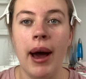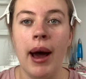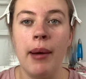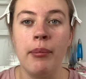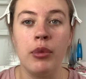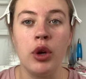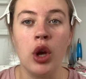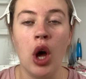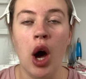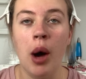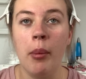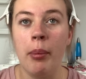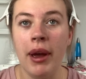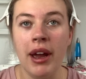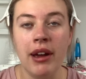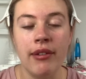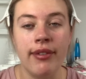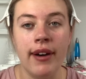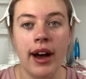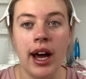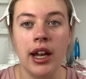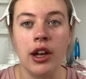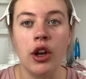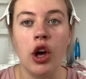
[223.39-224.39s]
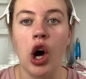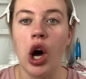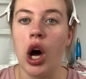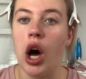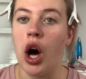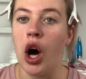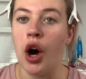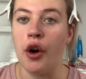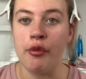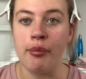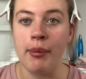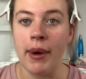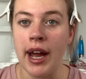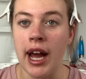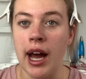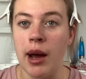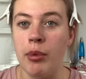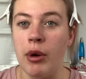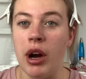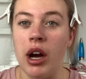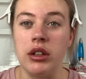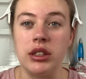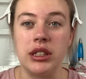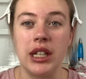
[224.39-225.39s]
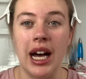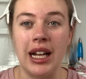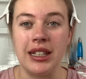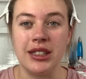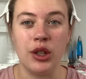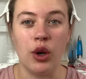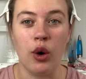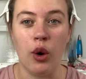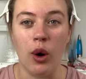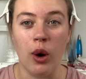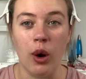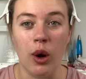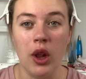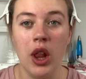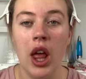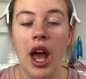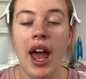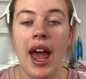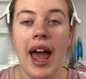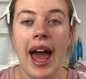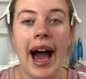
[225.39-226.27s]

I'm not a big fan of my eyebrows at all.